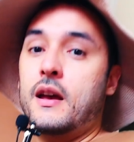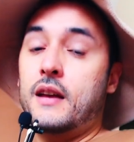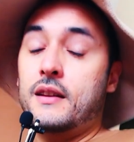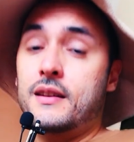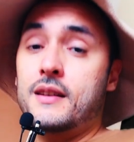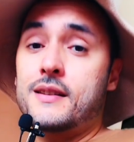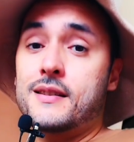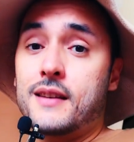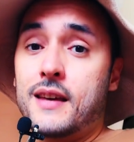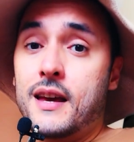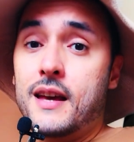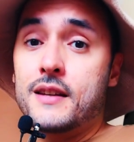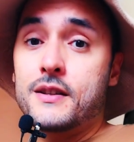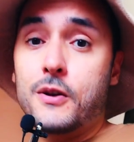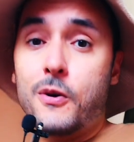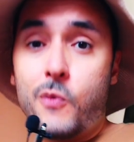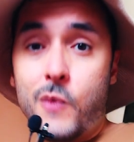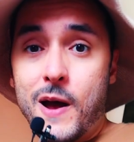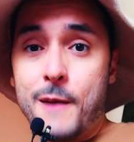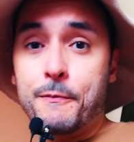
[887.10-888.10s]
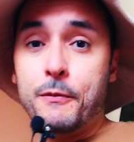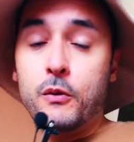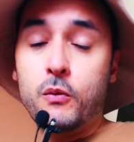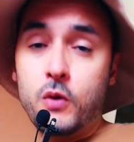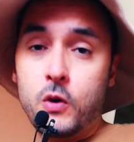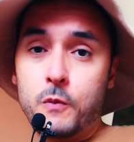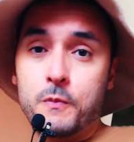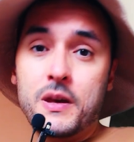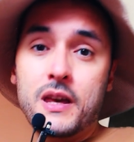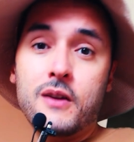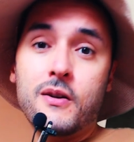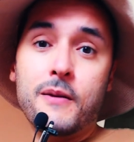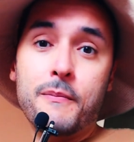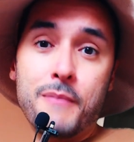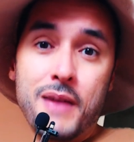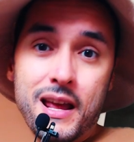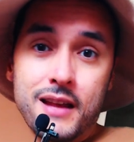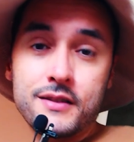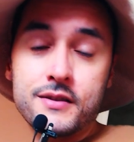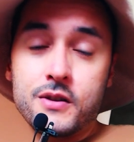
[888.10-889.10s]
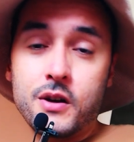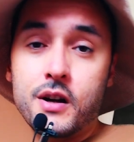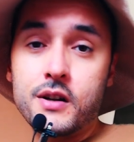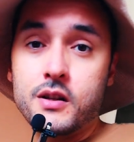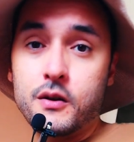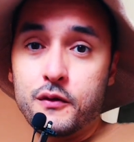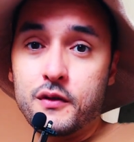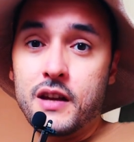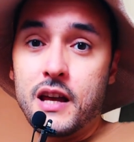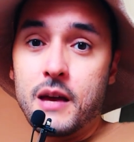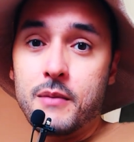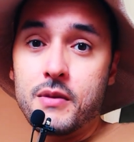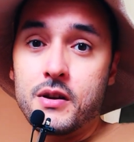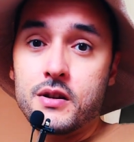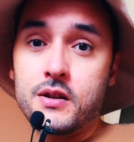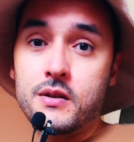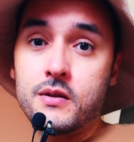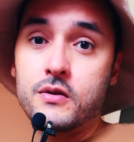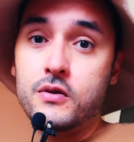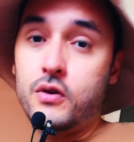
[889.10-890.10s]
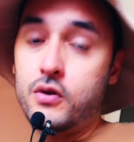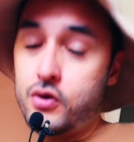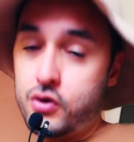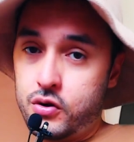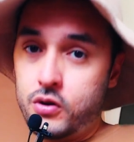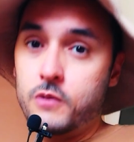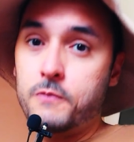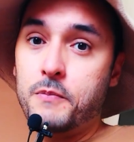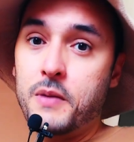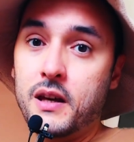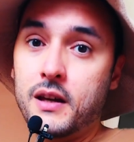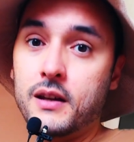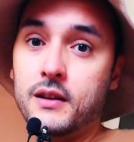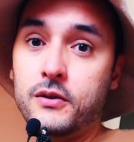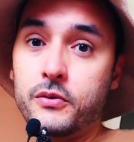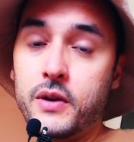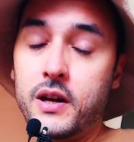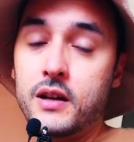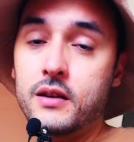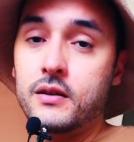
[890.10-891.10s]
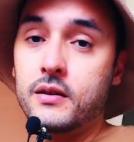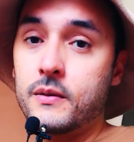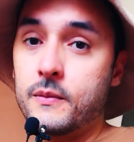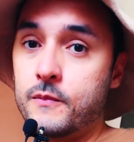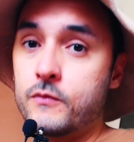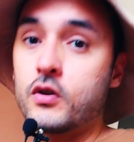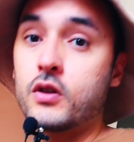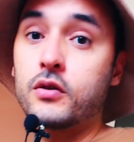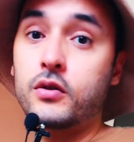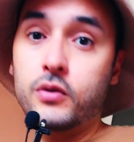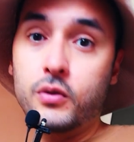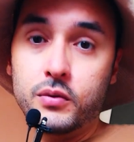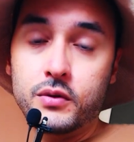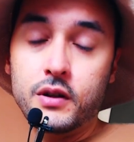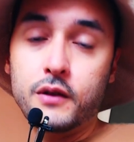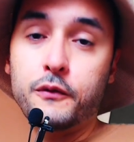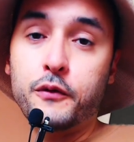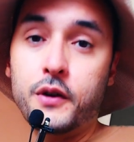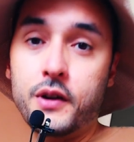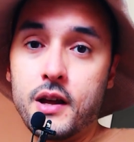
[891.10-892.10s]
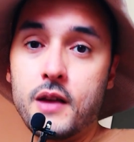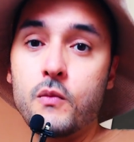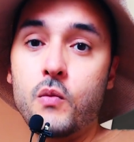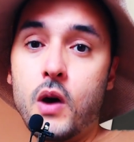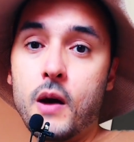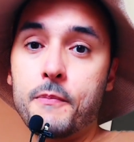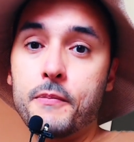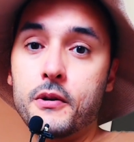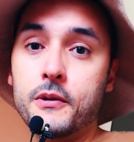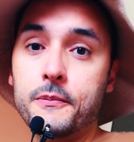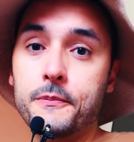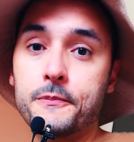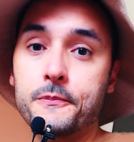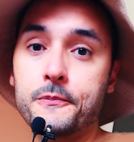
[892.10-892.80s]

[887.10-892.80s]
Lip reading: In this case, your weapon will be your main source of damage, so you should pick a trait suited for that weapon.